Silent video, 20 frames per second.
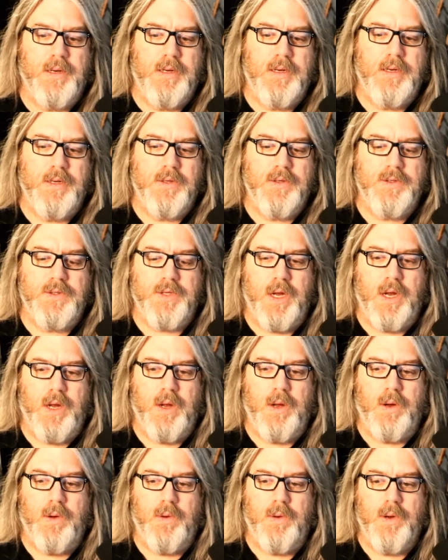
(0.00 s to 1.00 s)

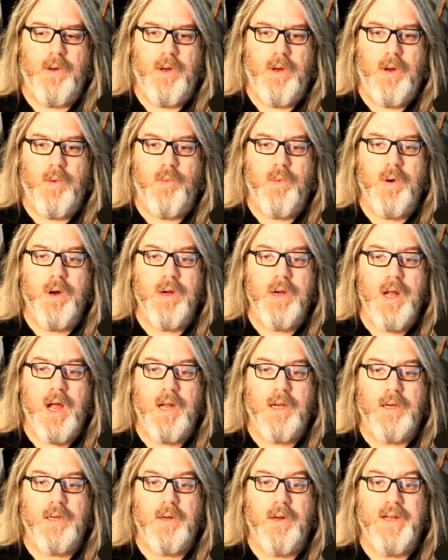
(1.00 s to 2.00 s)
So we're
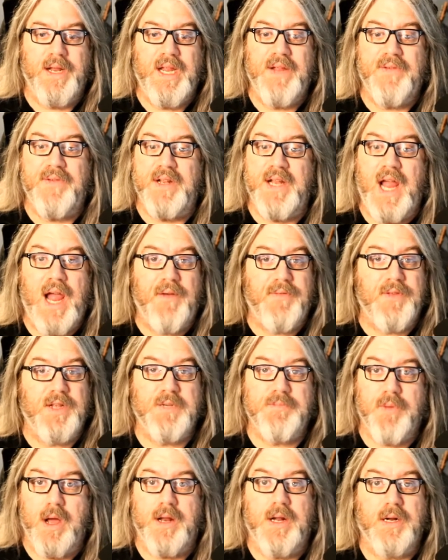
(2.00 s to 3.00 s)
not going to even have this
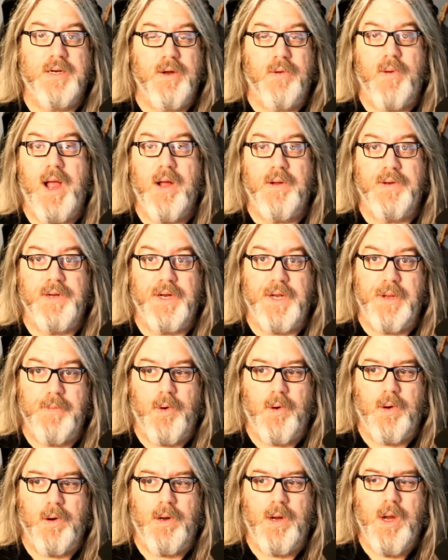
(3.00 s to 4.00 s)
product around
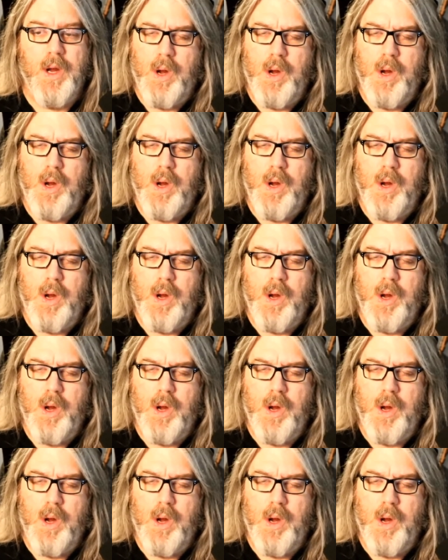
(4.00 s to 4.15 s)
anymore,